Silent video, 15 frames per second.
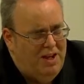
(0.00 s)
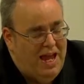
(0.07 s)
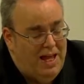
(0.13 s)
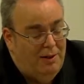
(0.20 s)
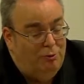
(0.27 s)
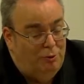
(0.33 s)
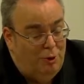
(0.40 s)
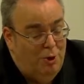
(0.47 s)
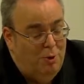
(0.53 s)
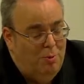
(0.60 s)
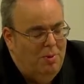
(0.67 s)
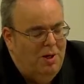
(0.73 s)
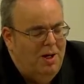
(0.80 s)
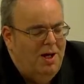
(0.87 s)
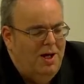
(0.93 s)
room
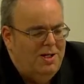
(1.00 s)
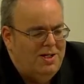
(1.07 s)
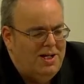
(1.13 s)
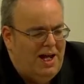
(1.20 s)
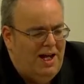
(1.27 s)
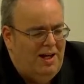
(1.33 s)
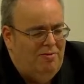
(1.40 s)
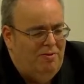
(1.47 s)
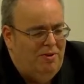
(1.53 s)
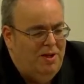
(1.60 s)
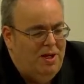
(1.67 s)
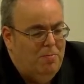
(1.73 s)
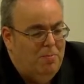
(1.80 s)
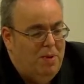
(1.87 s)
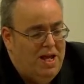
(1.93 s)
to have the
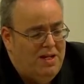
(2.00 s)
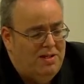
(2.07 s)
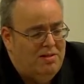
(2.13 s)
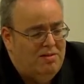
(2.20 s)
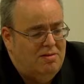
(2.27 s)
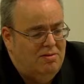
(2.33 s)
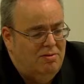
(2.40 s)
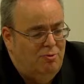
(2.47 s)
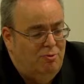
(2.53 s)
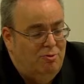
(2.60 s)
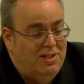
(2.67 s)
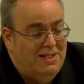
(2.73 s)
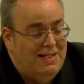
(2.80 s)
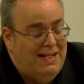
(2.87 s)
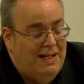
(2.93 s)
best
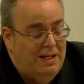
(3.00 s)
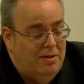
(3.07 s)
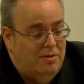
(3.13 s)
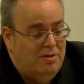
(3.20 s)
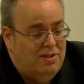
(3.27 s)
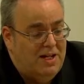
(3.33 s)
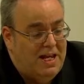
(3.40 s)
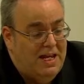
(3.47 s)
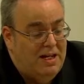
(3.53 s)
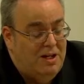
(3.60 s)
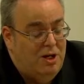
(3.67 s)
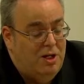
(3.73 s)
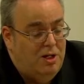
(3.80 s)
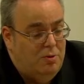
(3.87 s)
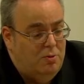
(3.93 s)
resilience in
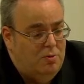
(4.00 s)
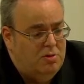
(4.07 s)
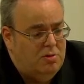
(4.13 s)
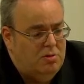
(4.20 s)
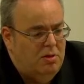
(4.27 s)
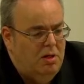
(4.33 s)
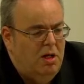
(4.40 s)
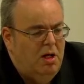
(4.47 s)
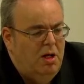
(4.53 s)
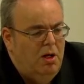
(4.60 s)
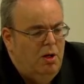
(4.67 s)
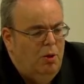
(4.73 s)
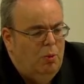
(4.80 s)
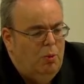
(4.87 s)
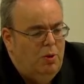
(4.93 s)
use,
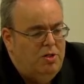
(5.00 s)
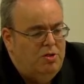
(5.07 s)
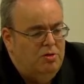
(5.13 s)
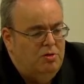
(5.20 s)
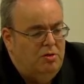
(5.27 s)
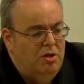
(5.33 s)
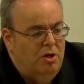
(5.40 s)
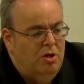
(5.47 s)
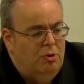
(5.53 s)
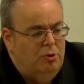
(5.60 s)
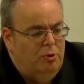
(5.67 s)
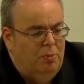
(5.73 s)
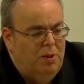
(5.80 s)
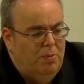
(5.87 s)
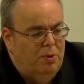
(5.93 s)
we should not
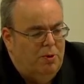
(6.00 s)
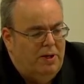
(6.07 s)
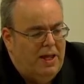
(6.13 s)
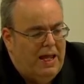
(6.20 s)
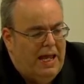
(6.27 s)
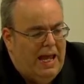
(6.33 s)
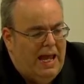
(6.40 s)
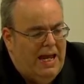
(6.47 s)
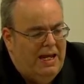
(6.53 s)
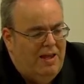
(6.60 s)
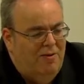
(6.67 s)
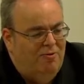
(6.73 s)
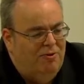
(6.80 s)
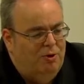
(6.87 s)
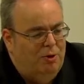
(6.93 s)
be putting any
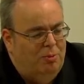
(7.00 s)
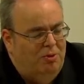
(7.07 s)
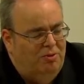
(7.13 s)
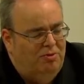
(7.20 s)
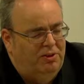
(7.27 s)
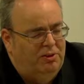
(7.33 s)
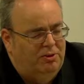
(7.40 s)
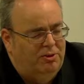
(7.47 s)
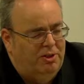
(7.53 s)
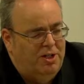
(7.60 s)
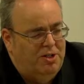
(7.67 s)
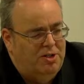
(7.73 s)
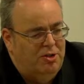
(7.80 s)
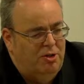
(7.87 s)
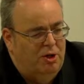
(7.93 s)
form of
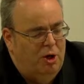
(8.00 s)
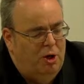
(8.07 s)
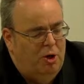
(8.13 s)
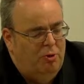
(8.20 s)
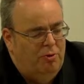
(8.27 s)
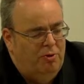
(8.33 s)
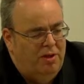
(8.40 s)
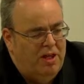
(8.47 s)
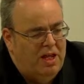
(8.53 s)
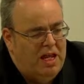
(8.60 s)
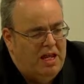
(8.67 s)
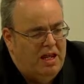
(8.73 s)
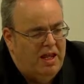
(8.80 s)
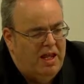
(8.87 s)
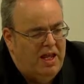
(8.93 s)
filtration on the
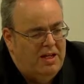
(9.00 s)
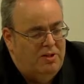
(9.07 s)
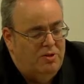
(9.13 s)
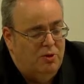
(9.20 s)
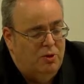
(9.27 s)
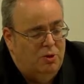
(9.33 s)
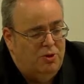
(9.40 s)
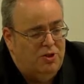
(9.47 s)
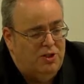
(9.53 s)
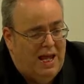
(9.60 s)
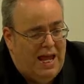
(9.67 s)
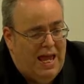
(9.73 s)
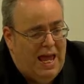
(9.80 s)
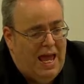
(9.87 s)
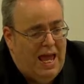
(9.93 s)
exhaust
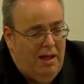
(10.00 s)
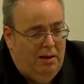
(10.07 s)
air,